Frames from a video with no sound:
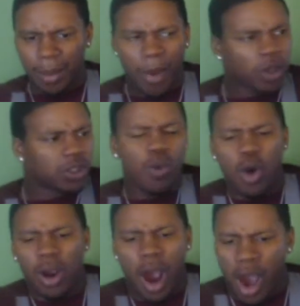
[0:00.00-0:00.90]

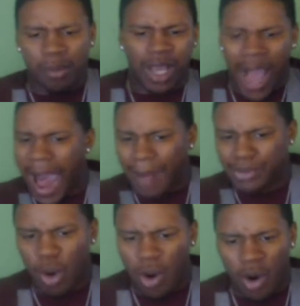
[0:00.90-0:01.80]
Baltimore
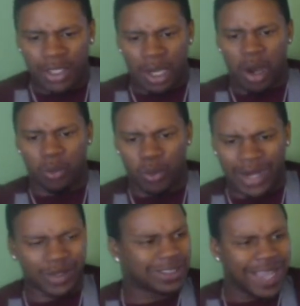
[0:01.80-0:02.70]
cops are on
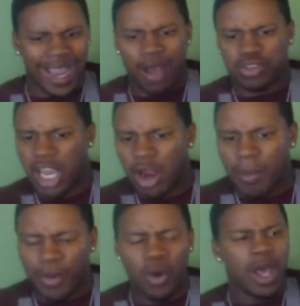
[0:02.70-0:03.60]
record saying how
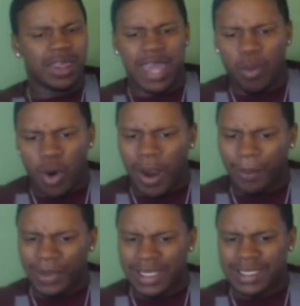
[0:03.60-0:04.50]
terrible they were
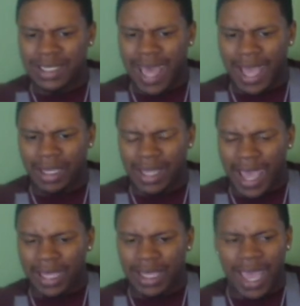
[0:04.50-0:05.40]
at policing that
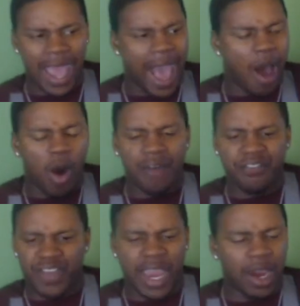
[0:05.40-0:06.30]
and how
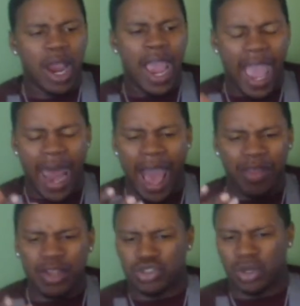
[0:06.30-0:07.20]
unfair and how
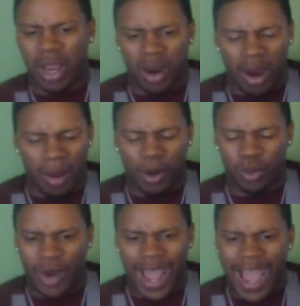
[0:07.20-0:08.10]
they used to
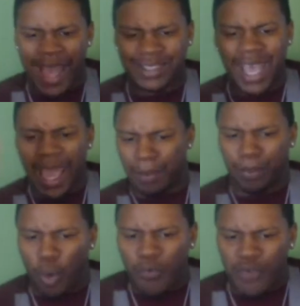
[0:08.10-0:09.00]
harass
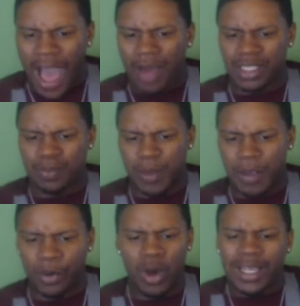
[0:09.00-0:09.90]
and profile these
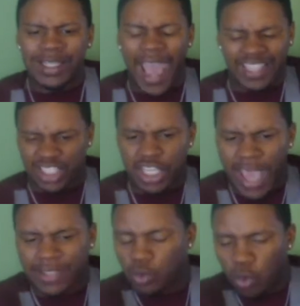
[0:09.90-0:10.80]
people. Yes,
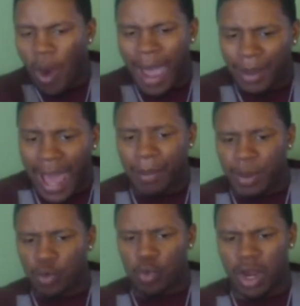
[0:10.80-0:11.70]
the black
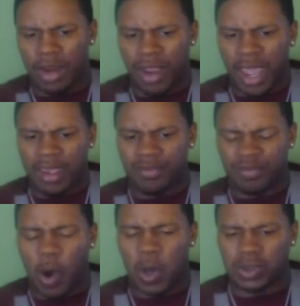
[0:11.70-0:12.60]
people were at
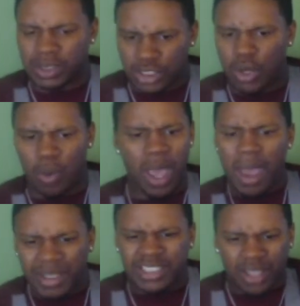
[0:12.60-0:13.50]
fault too,
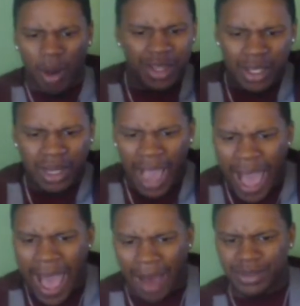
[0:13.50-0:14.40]
but so were the
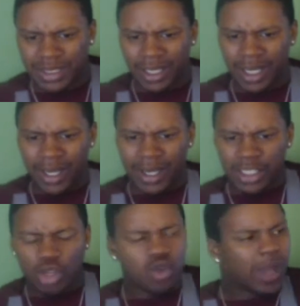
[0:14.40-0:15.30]
cops.
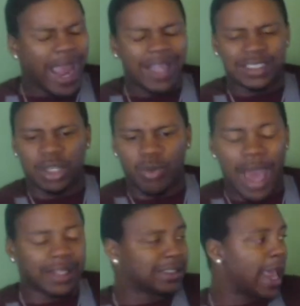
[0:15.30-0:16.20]
So you can't sit
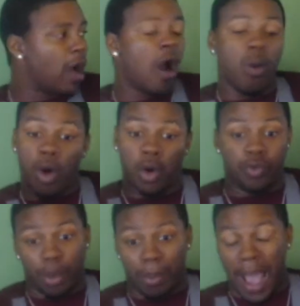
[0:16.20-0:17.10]
around and say, oh,
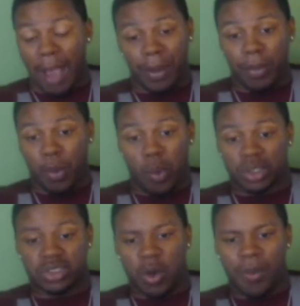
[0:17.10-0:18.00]
well, if the black people
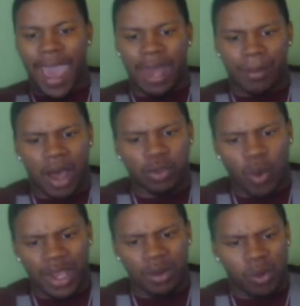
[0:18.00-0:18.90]
weren't so mad about the
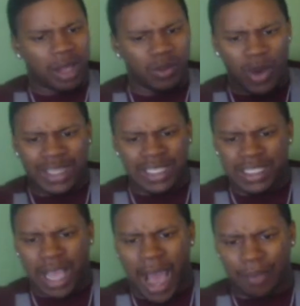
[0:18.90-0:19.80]
way
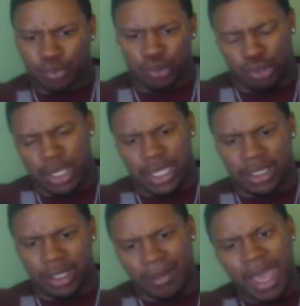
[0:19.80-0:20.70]
these cops were
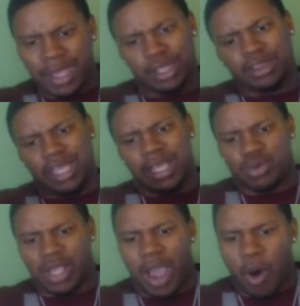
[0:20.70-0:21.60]
treating them, then things
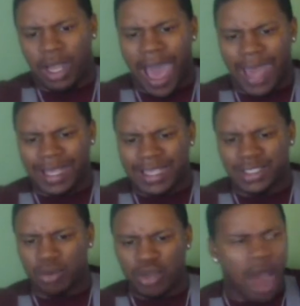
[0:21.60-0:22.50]
would go a lot
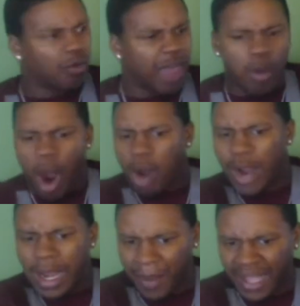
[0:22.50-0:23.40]
easier. No, they were
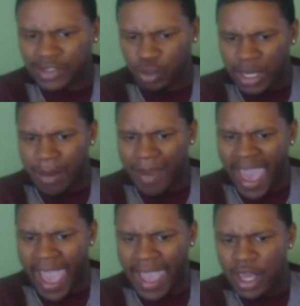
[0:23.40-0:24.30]
already being treated
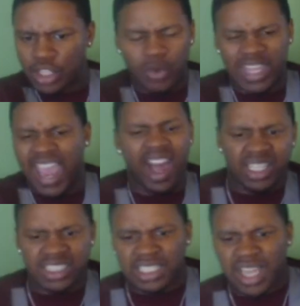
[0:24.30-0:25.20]
bad. So what the hell
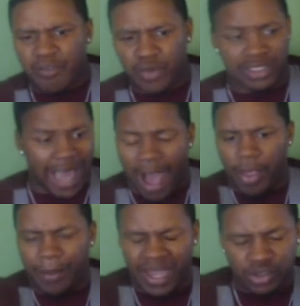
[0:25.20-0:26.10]
is the difference? Now
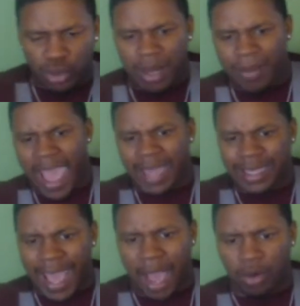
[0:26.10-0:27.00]
they're being treated bad
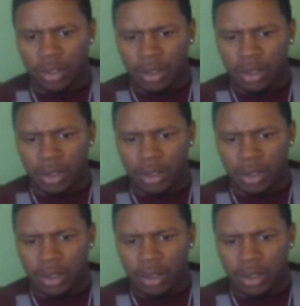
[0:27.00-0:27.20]
now.